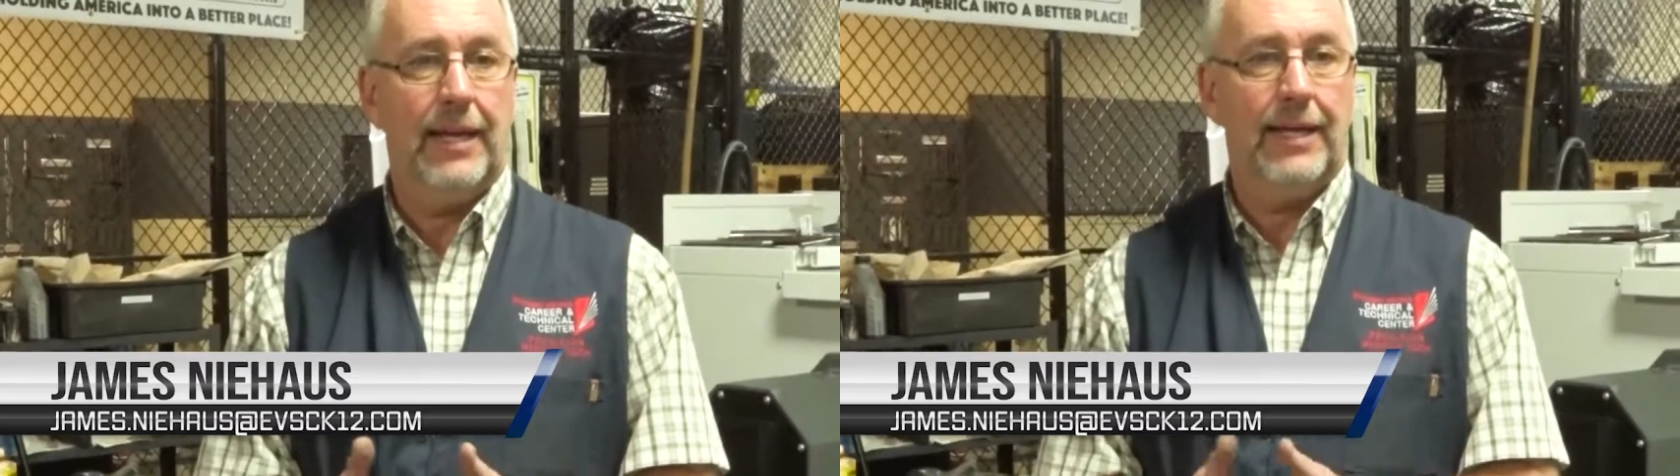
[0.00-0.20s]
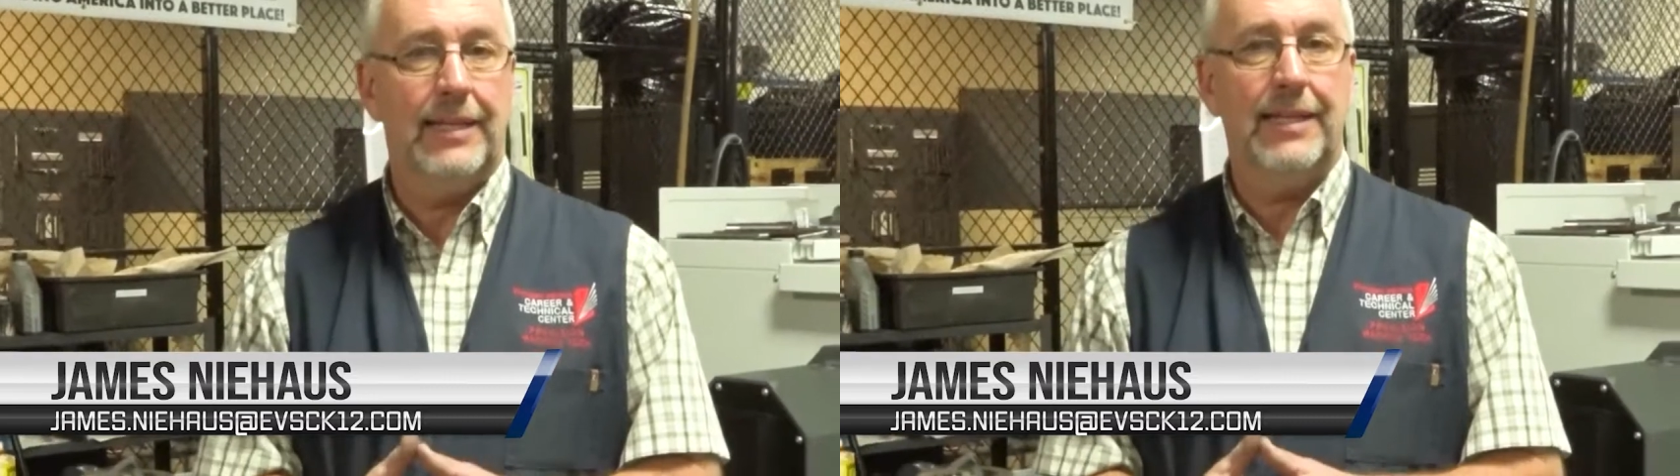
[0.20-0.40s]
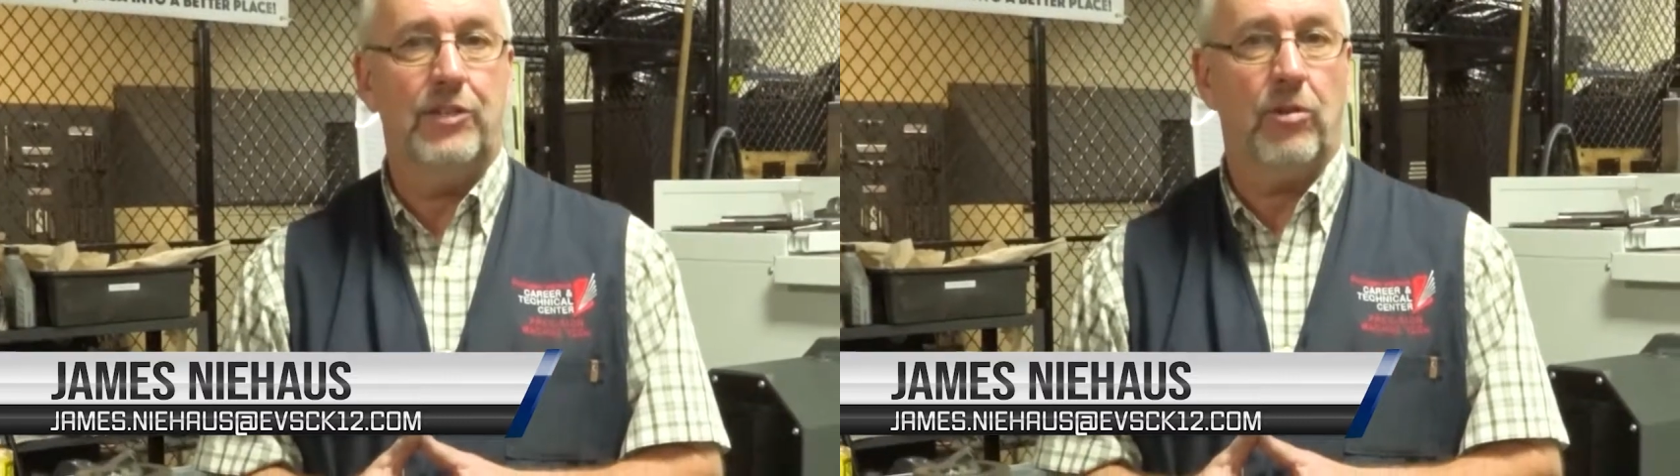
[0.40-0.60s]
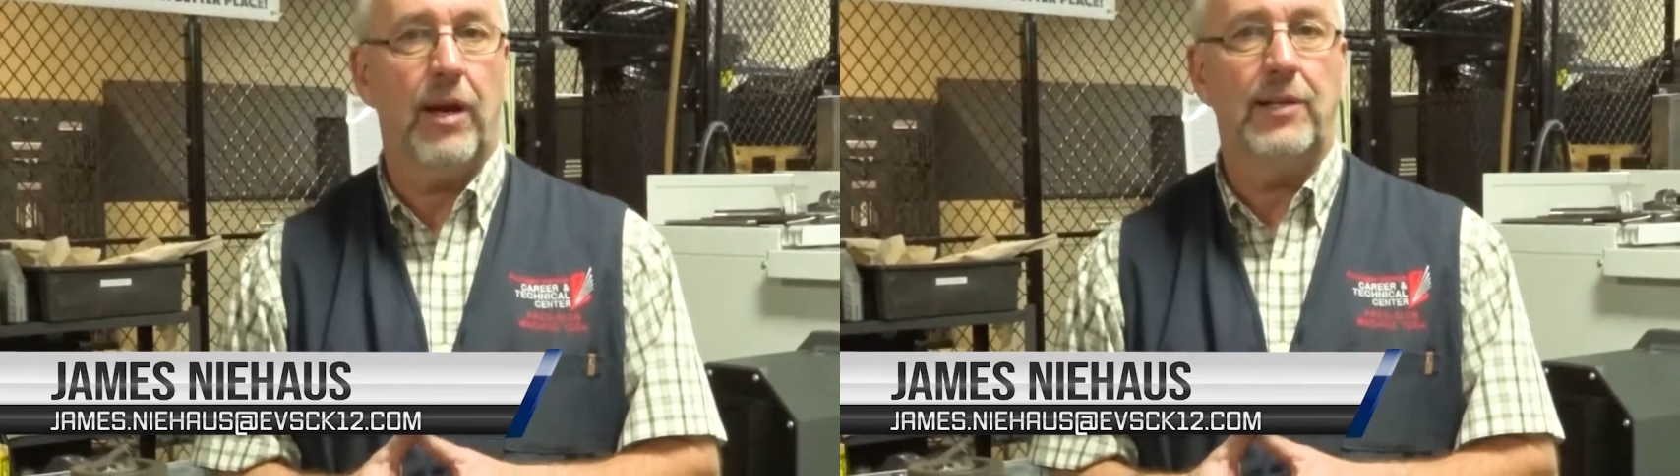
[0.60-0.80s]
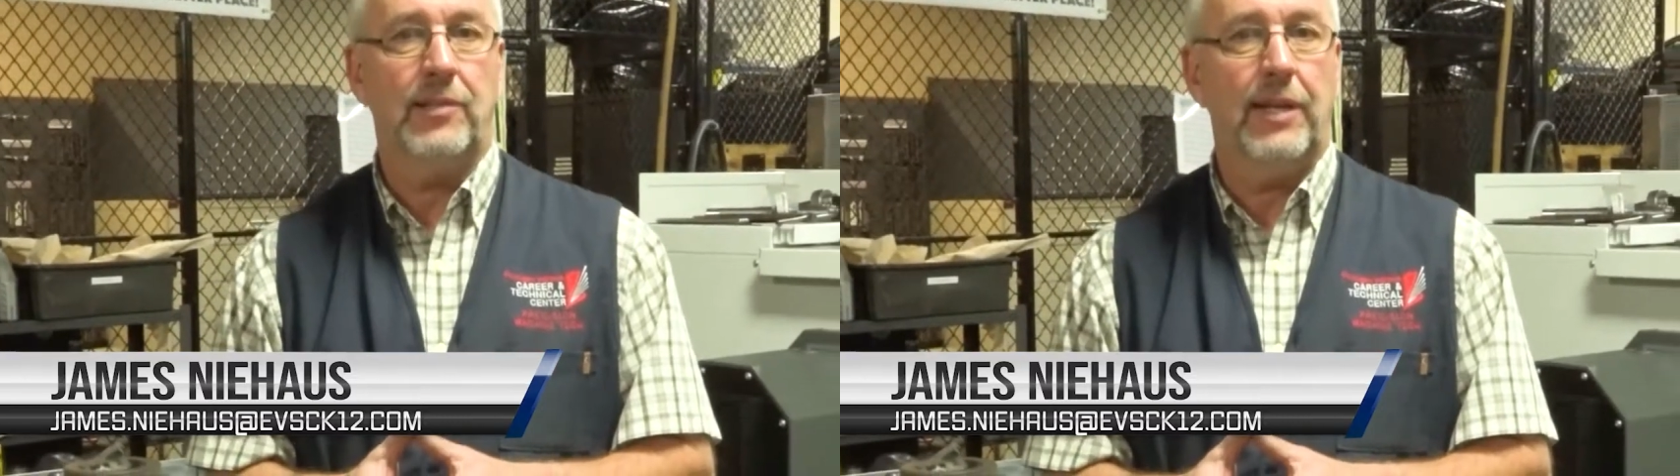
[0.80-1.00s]
the
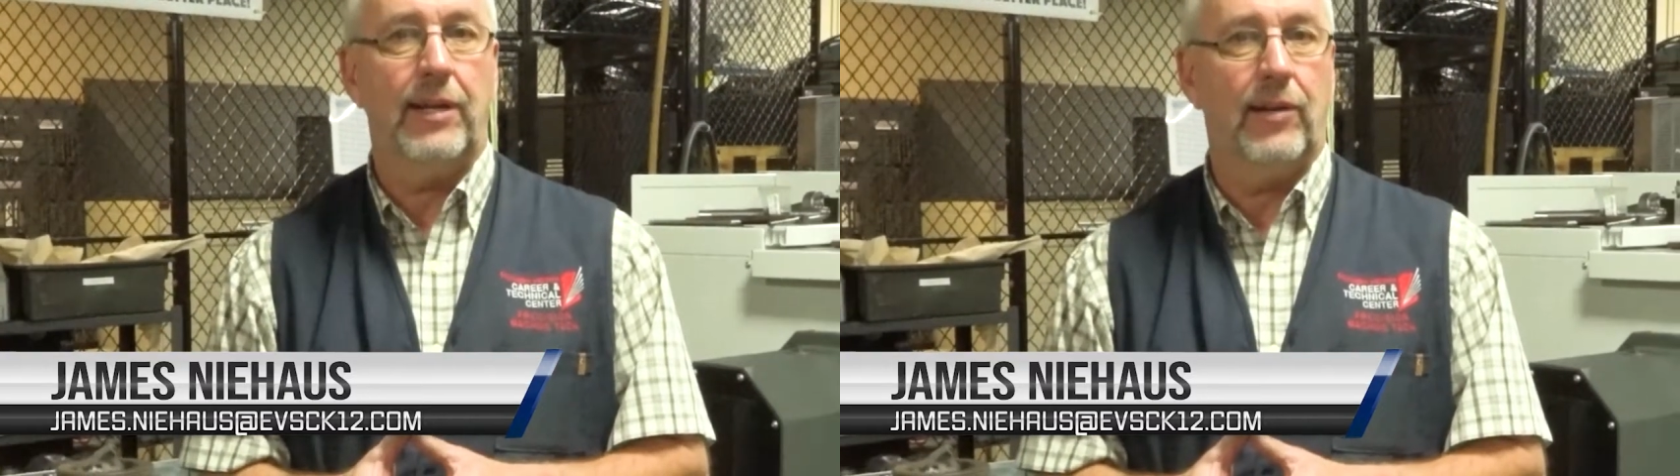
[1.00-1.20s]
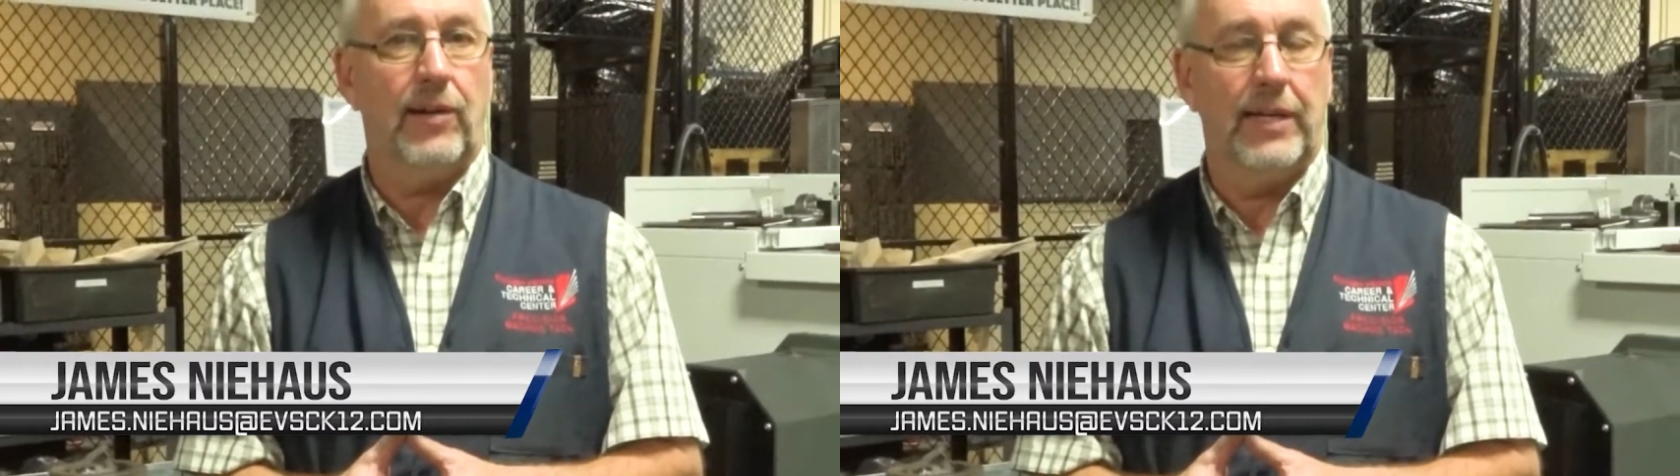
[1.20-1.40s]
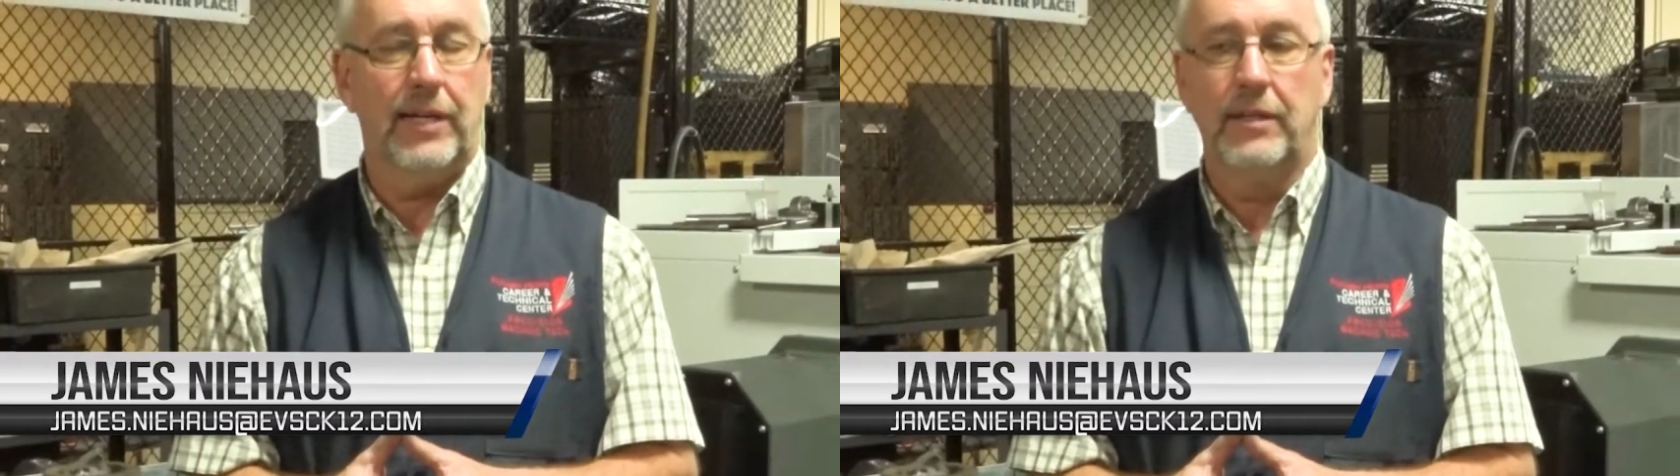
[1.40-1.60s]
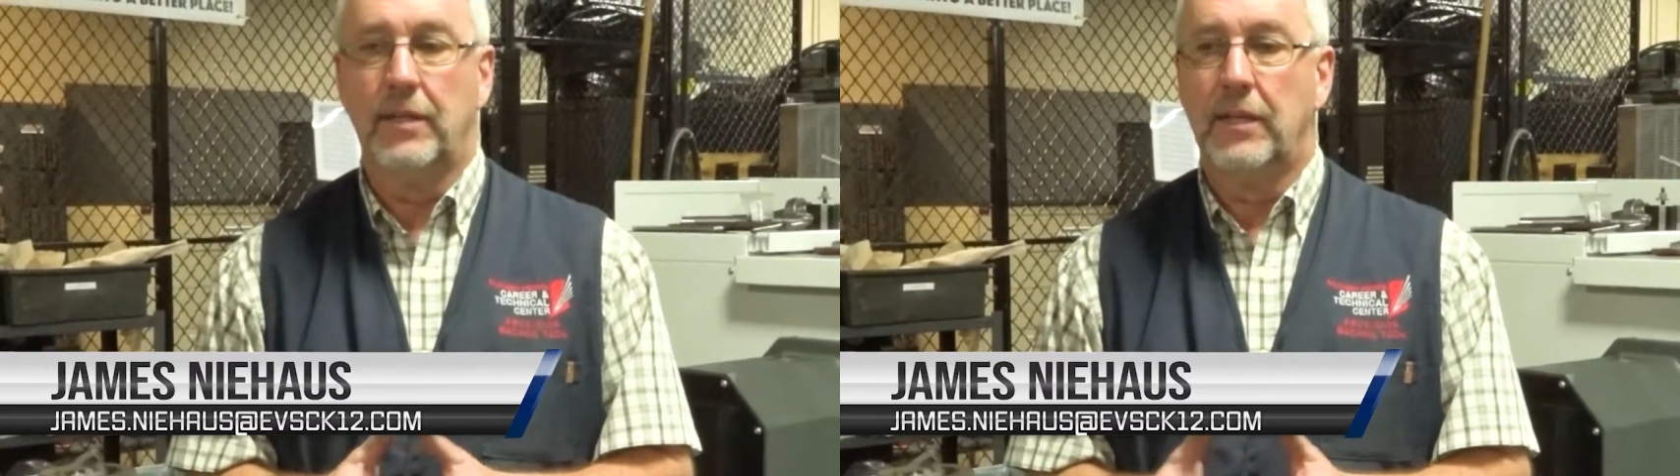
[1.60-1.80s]
tri-state area